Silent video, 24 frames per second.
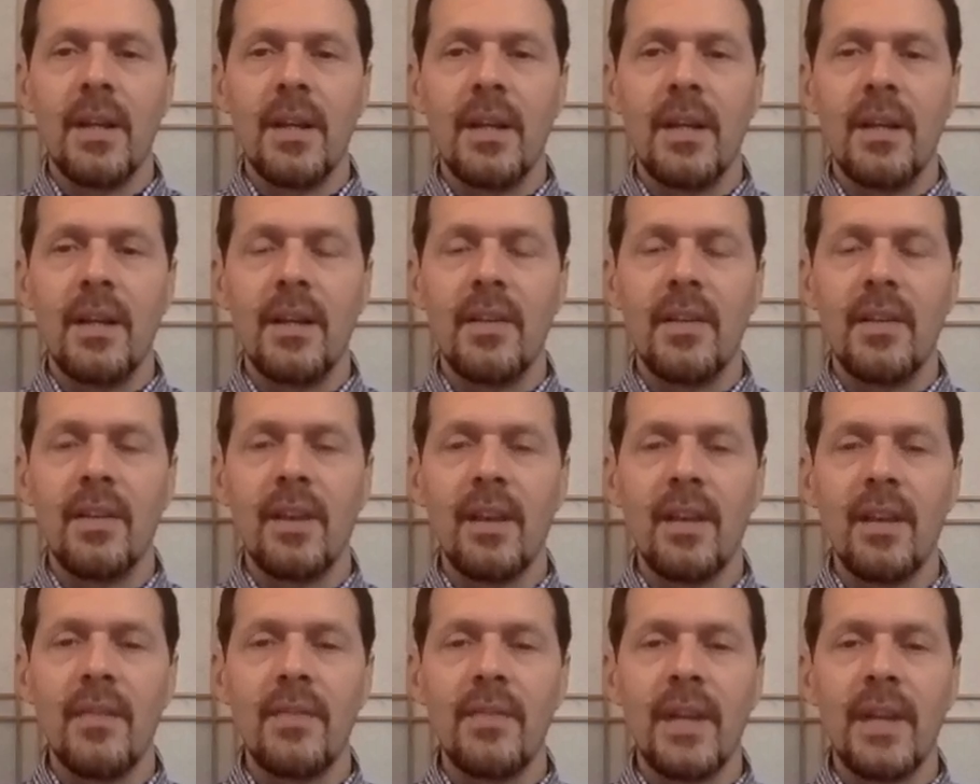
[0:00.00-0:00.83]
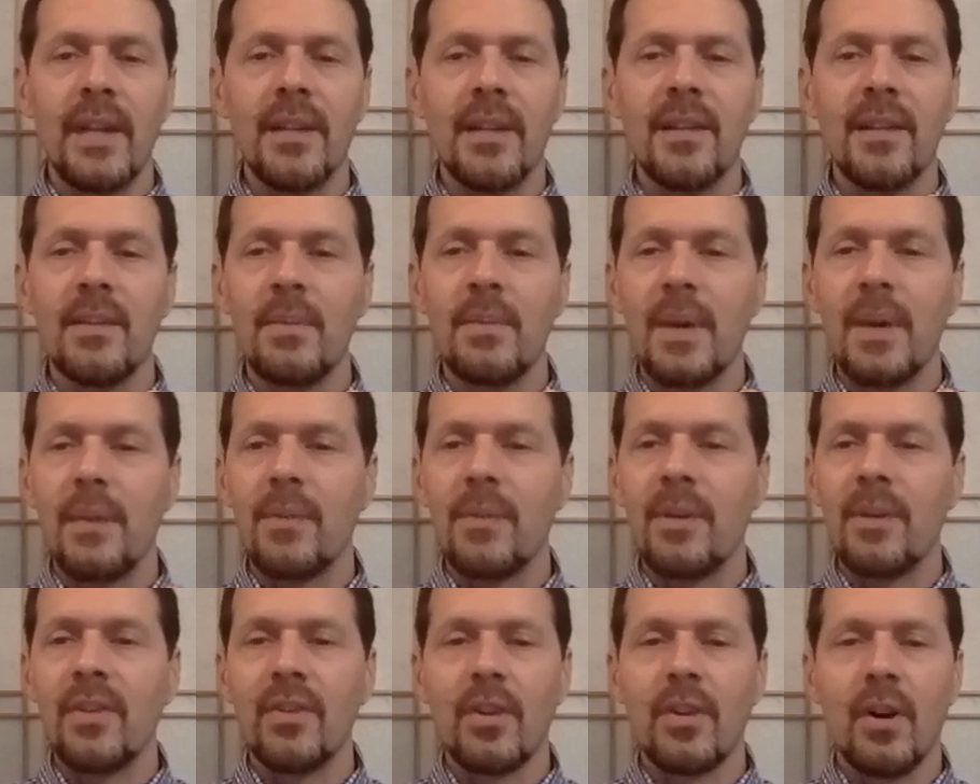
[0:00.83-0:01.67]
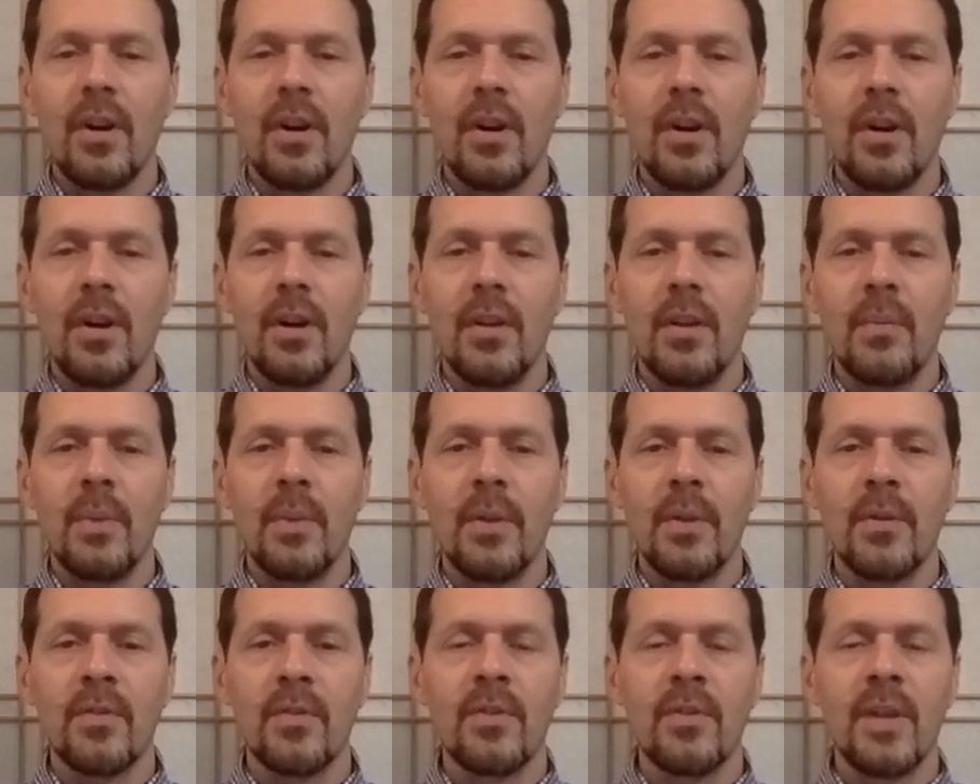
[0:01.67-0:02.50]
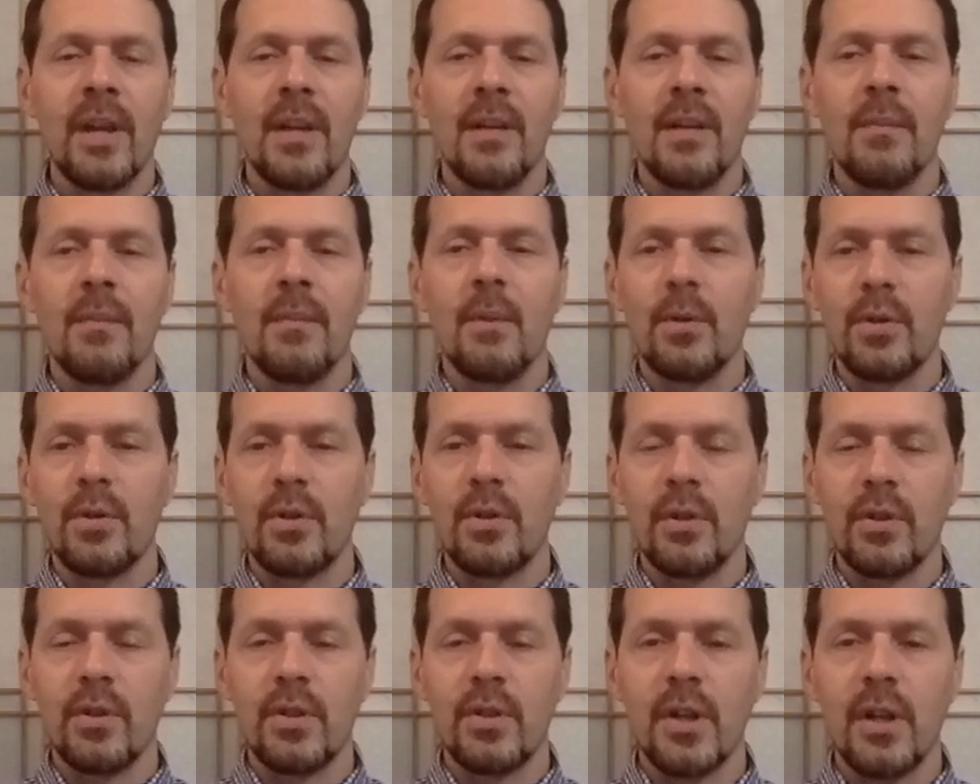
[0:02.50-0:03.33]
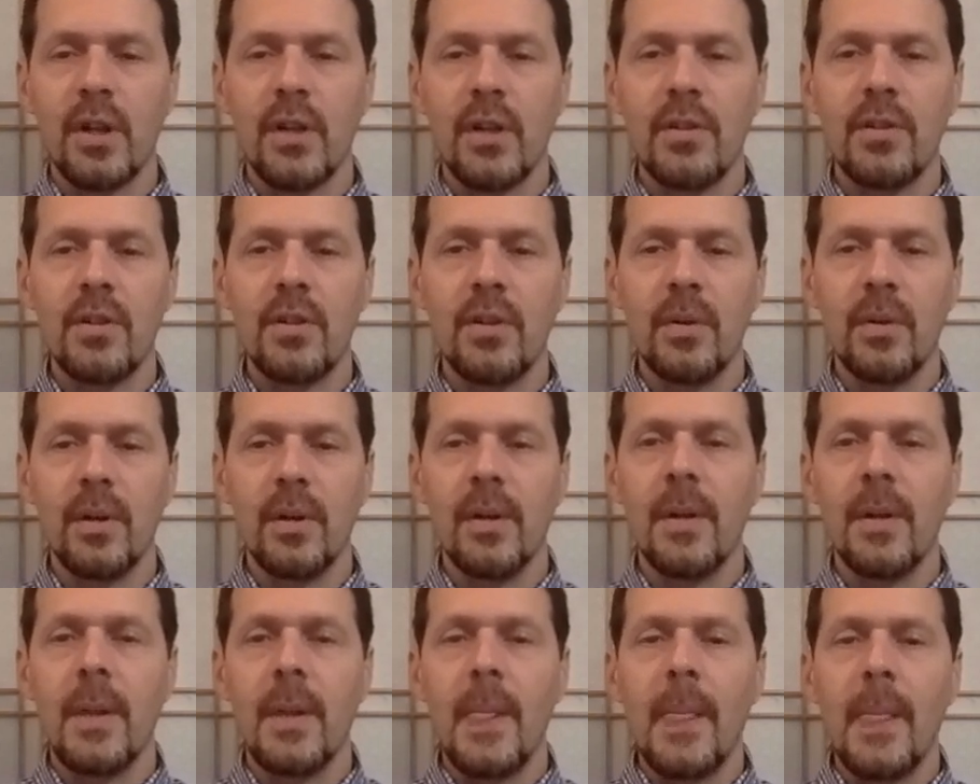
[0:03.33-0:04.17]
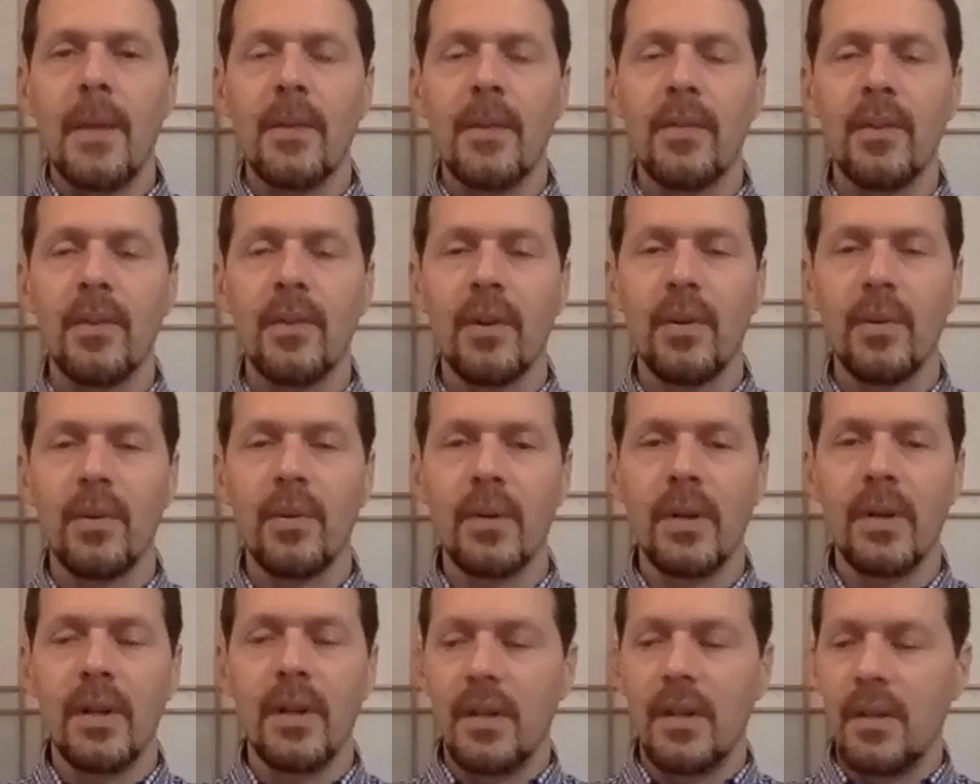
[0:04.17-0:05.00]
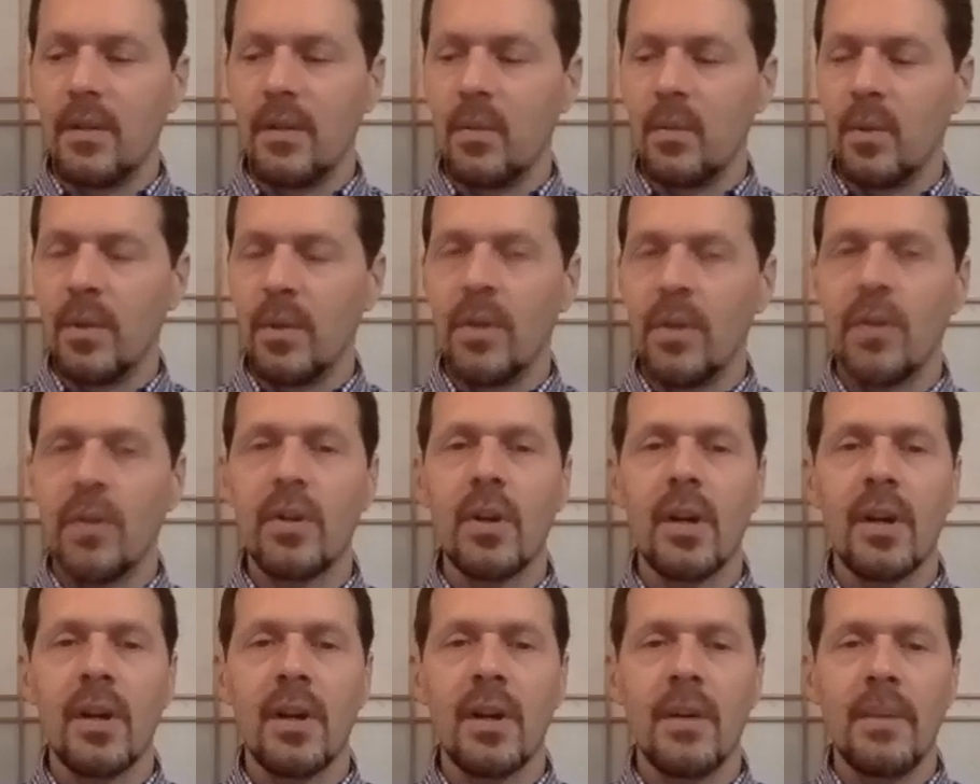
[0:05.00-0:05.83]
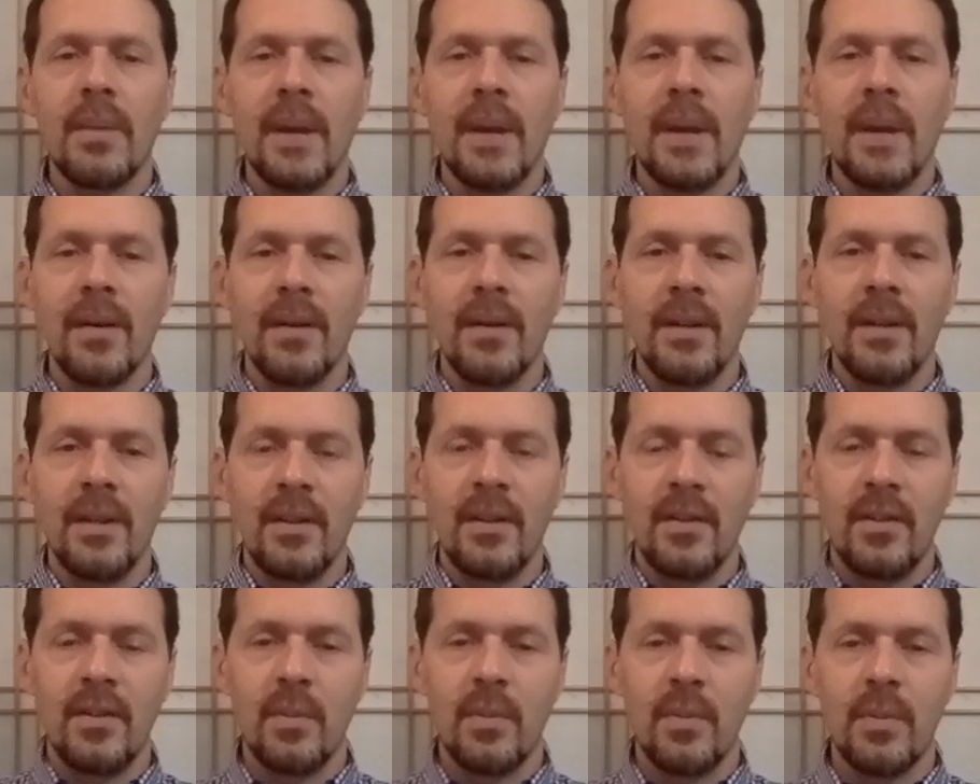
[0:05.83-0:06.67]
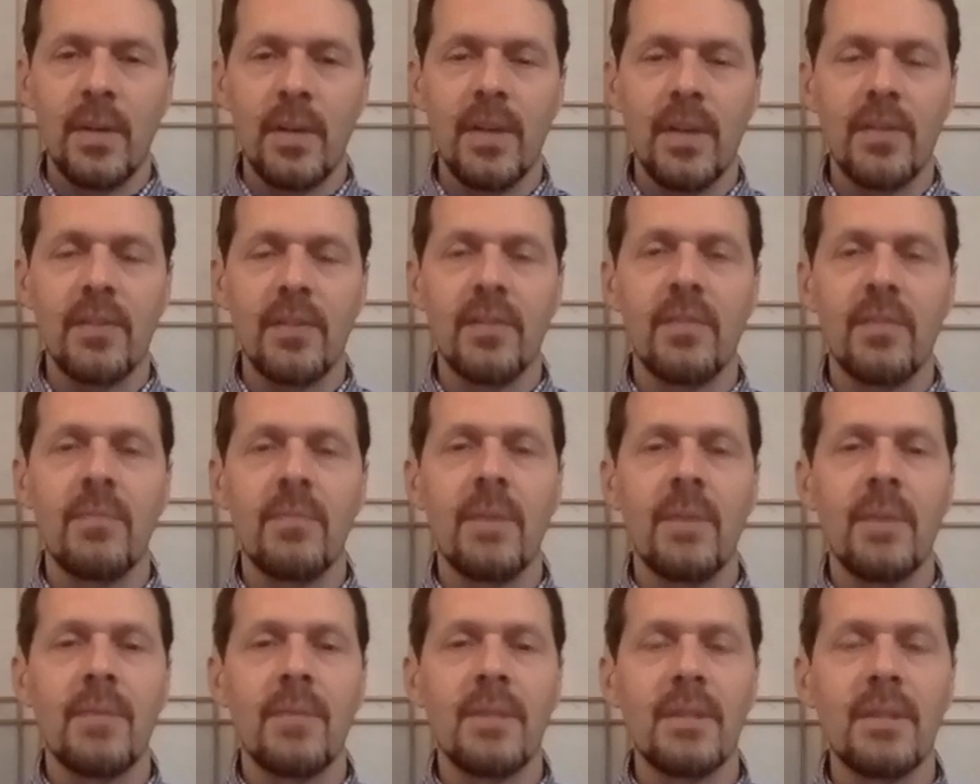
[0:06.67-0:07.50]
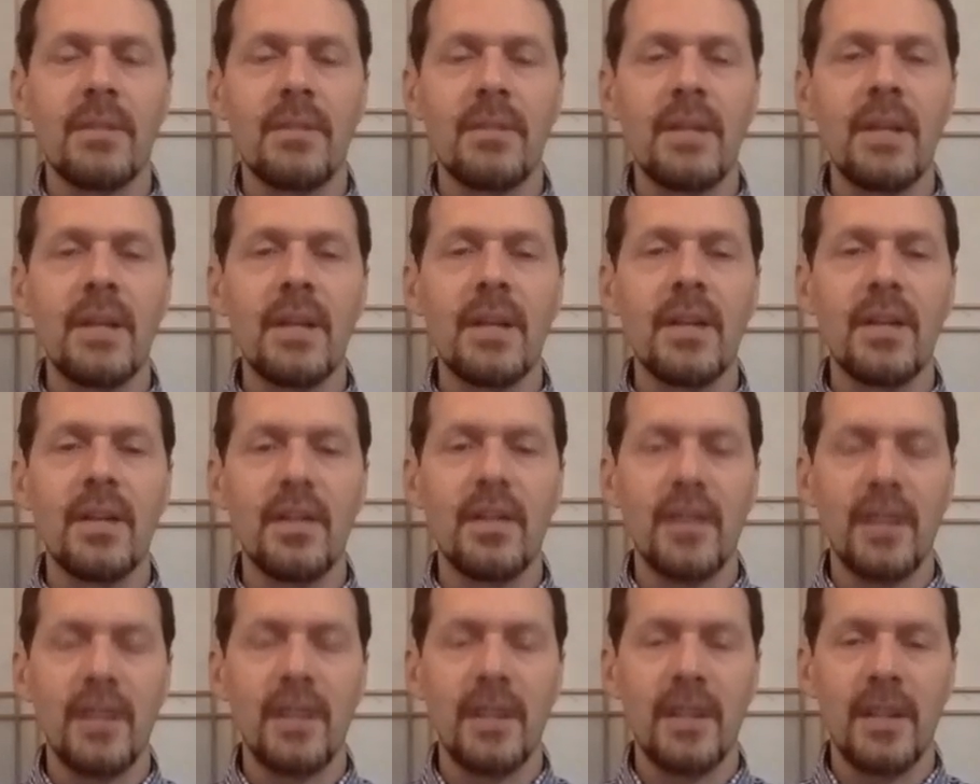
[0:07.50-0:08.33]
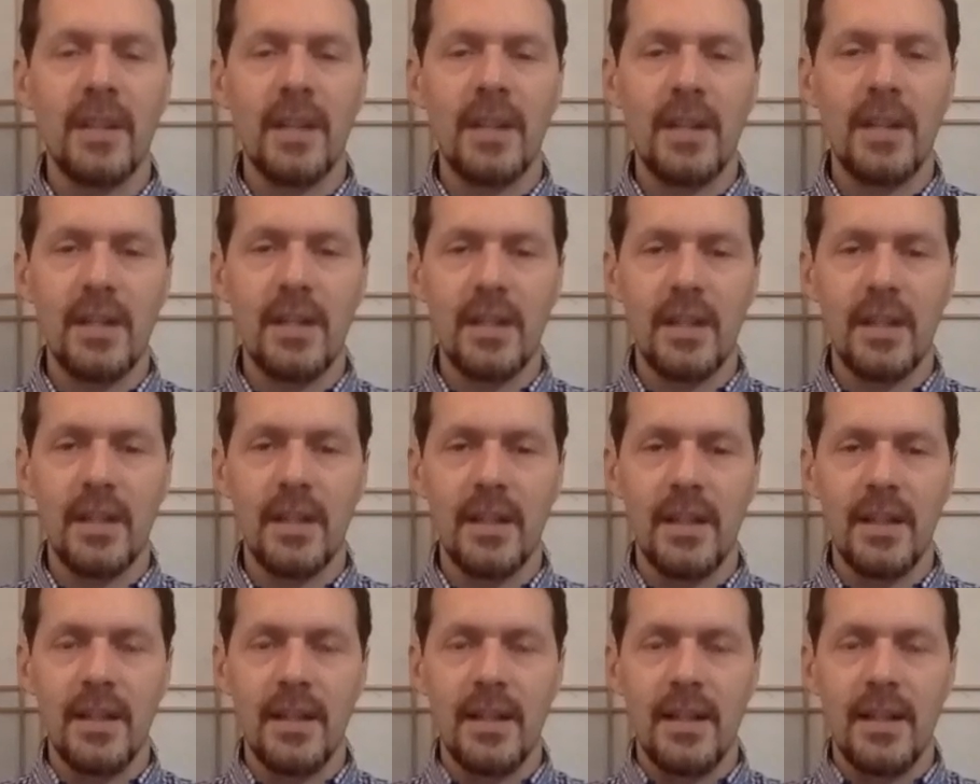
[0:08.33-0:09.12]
dissolve. Not that the memory is gone, but there's not an emotional charge to it. So what you're talking about is this process of memory reconsolidation.